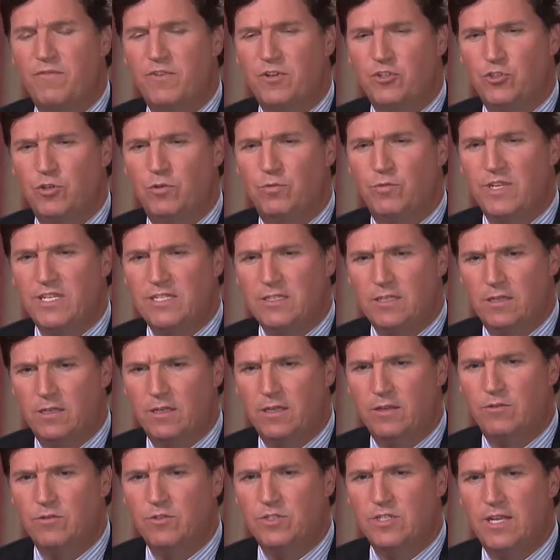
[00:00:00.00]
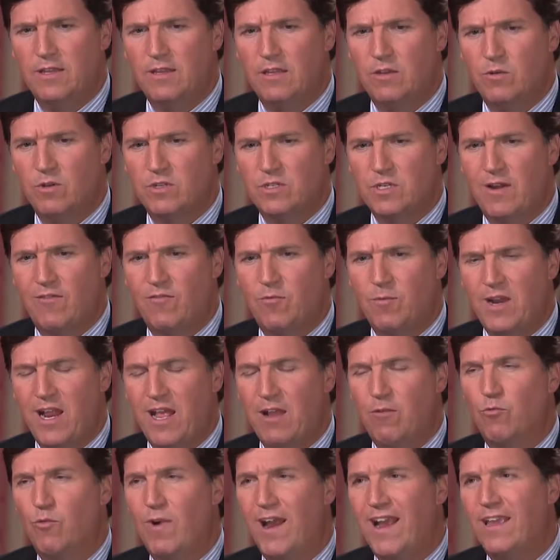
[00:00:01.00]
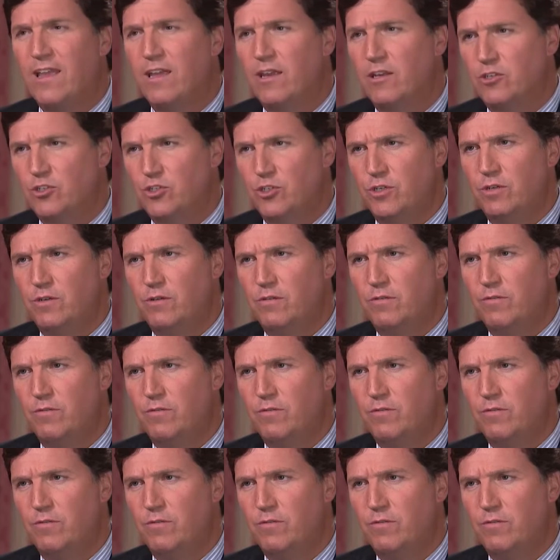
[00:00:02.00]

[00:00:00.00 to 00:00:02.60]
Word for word: official recently who said the U.S. government had wreckage